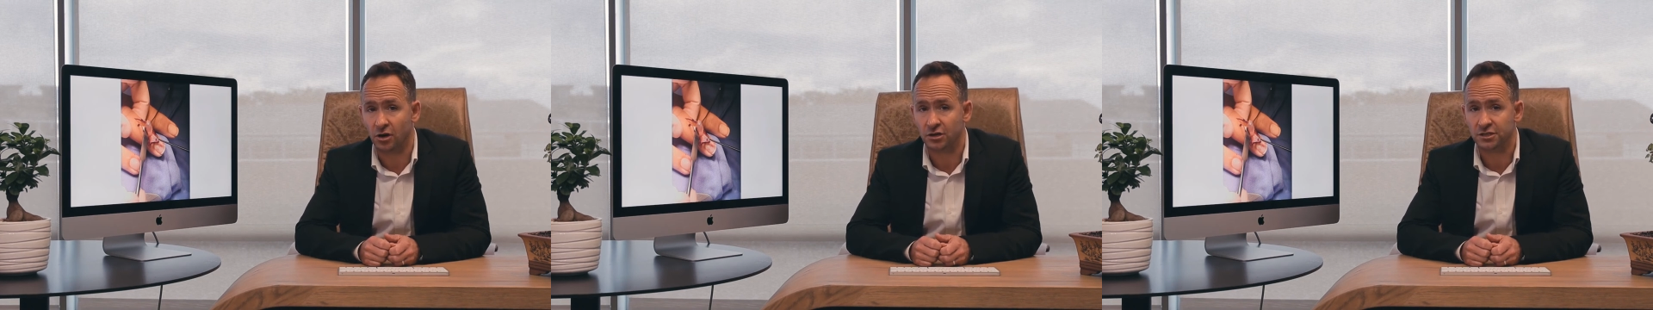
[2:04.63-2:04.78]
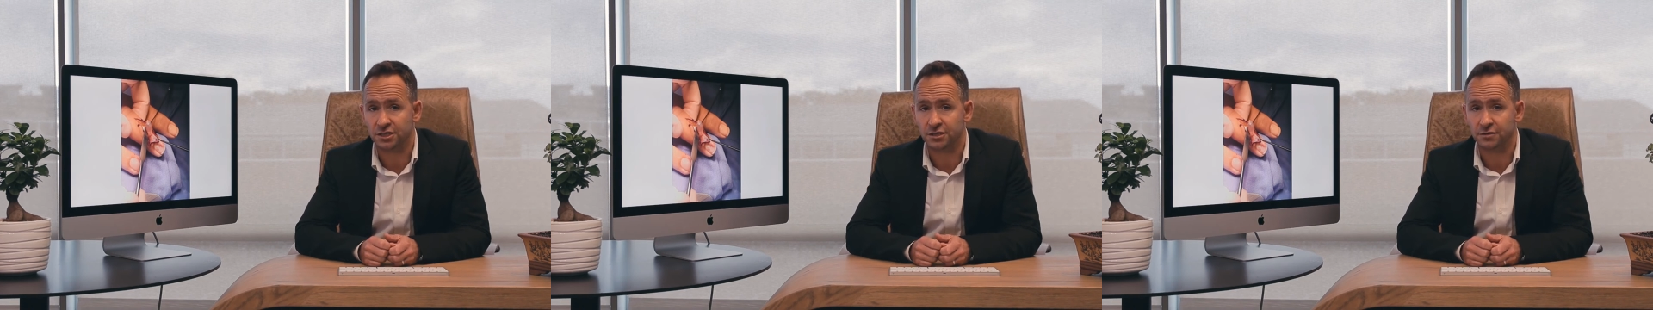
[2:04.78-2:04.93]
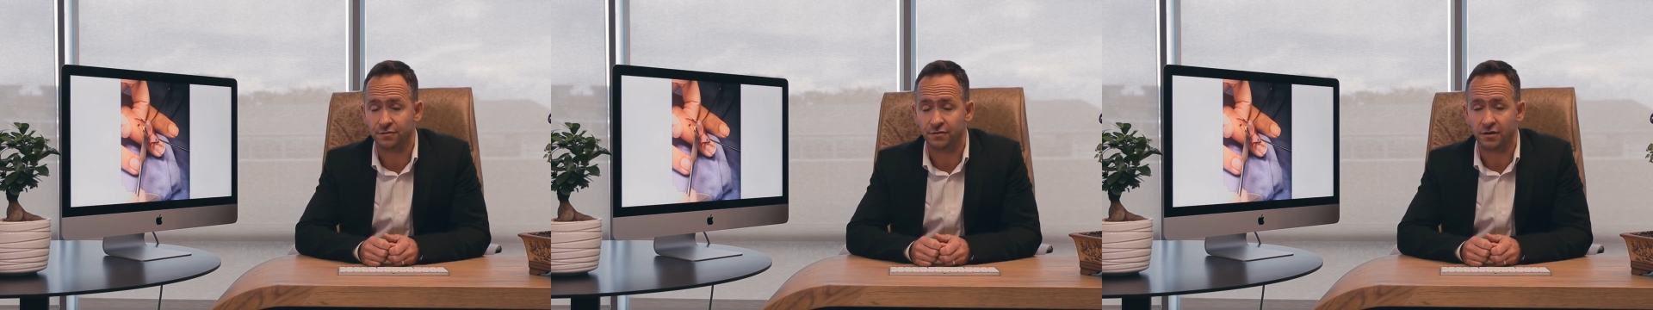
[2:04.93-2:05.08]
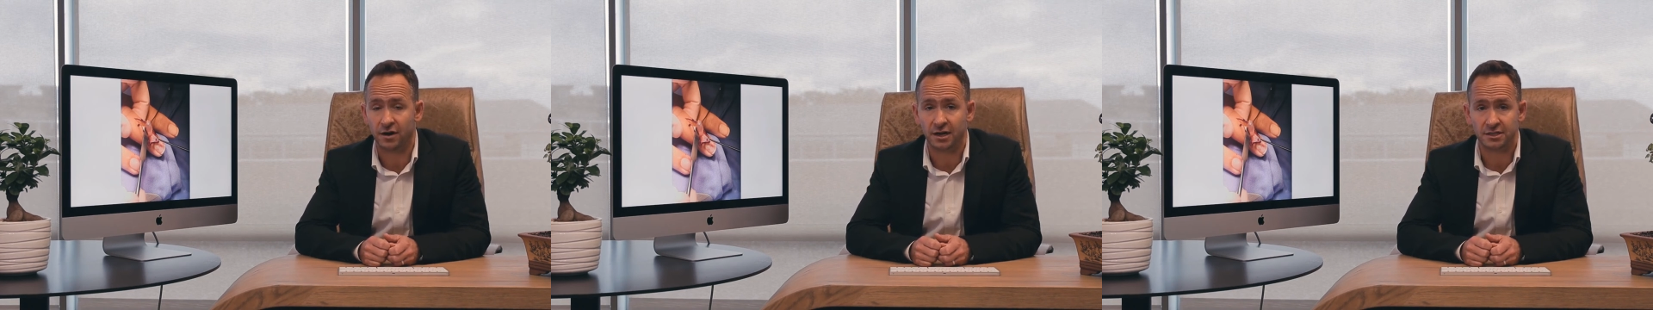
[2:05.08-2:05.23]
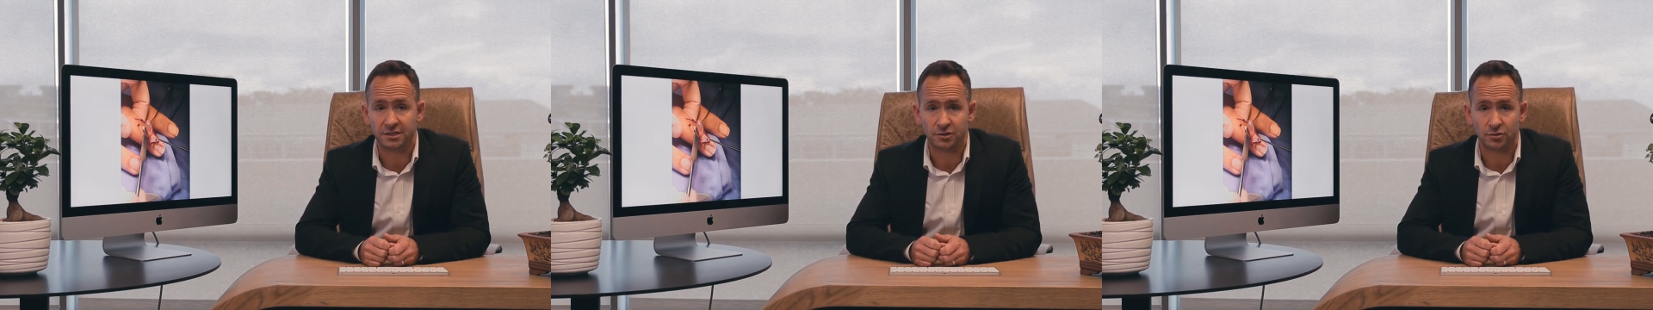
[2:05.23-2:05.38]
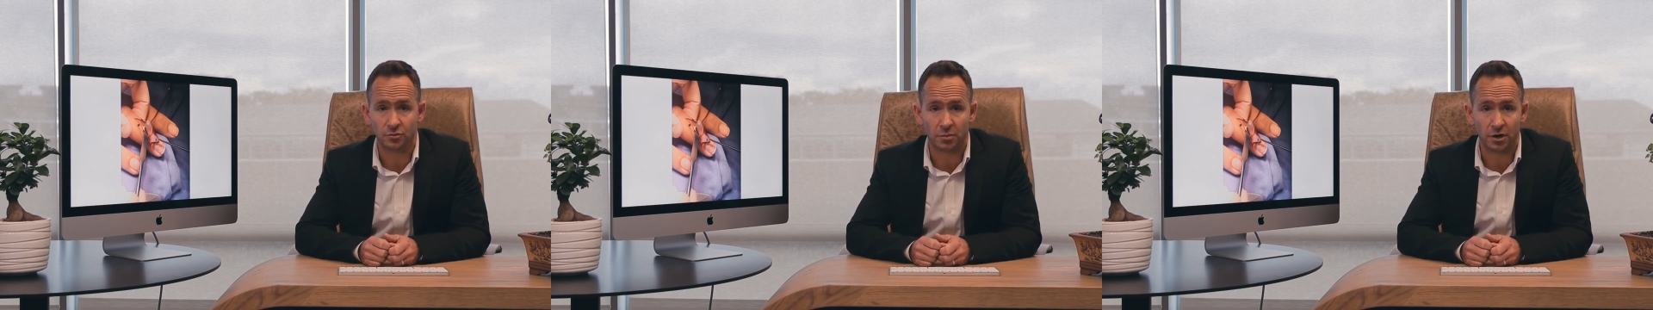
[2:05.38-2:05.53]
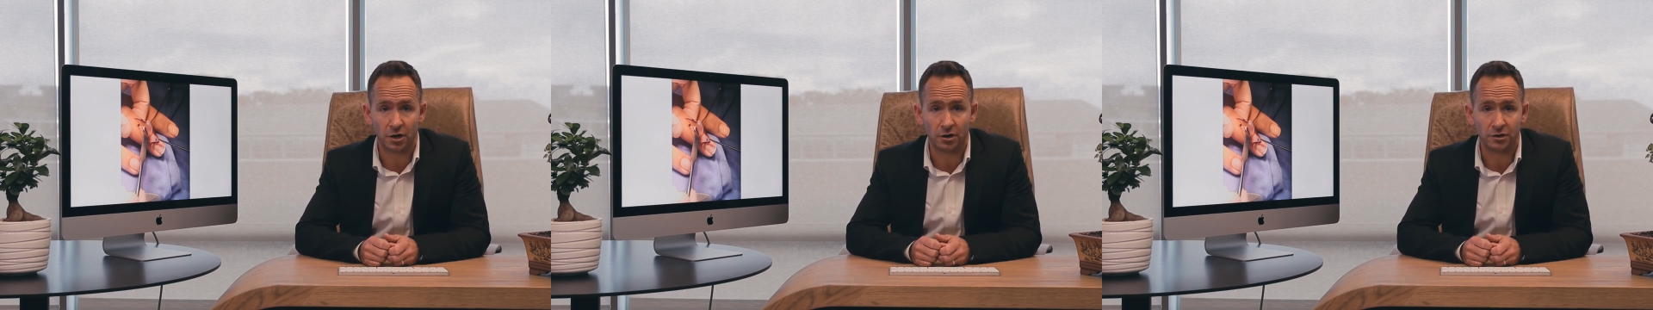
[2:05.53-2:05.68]

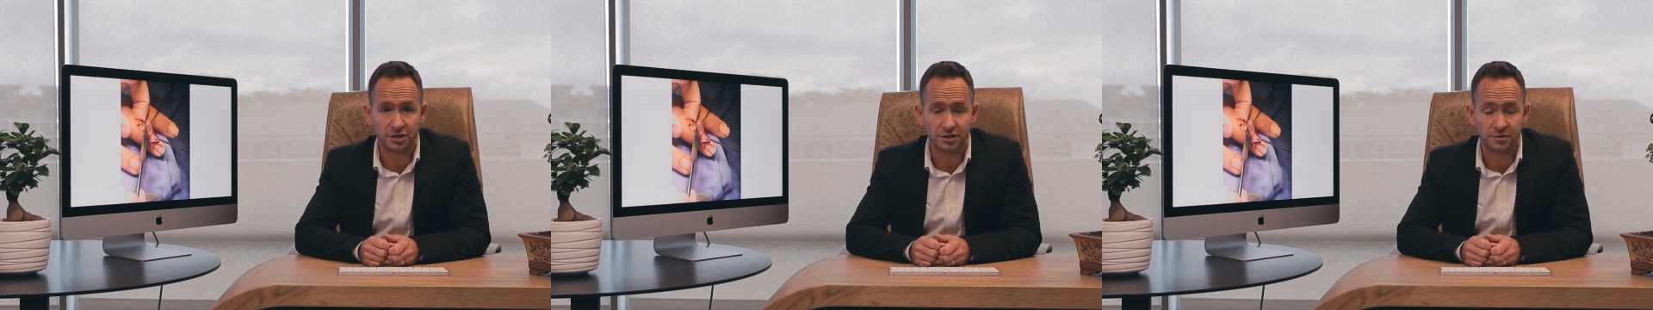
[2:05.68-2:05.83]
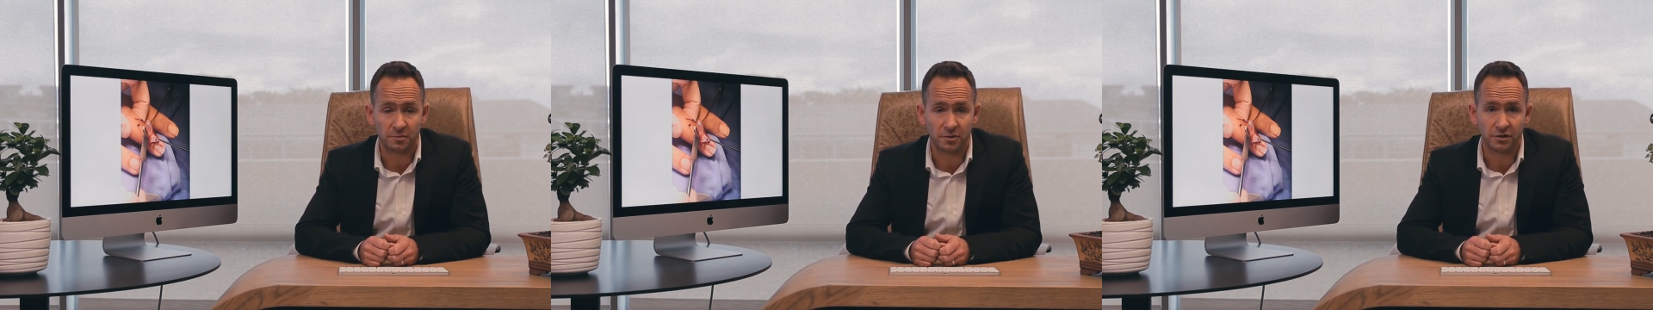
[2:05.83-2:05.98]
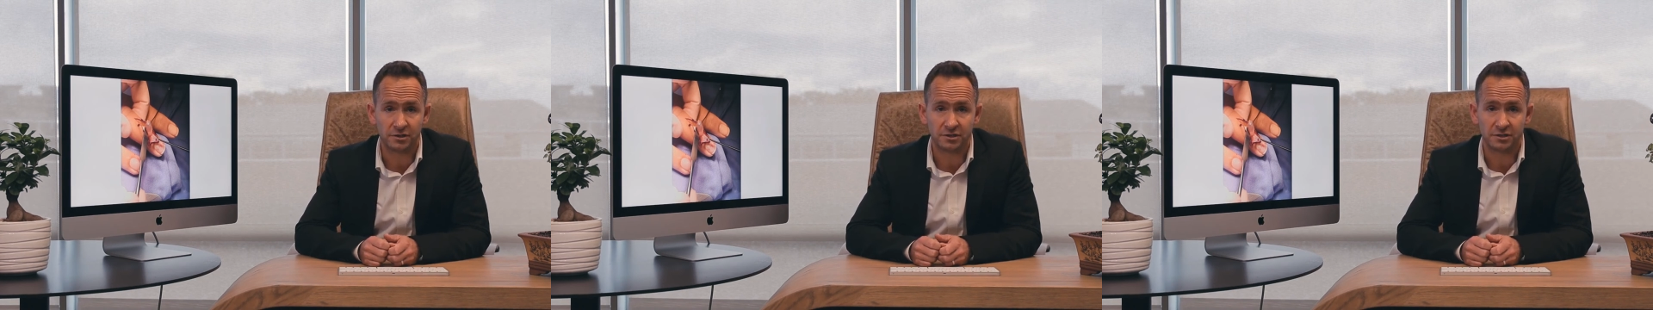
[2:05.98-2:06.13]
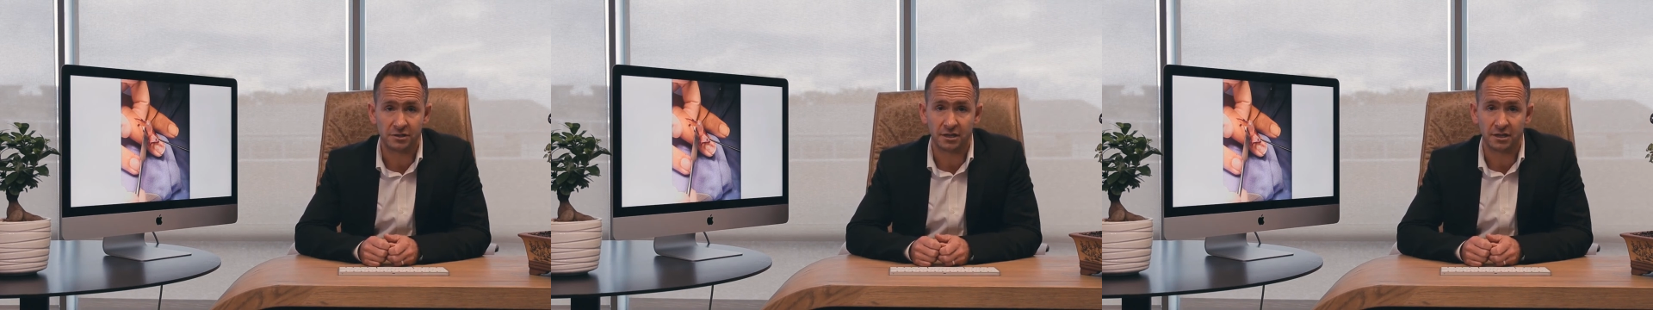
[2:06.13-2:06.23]
osteophytes or bony spurs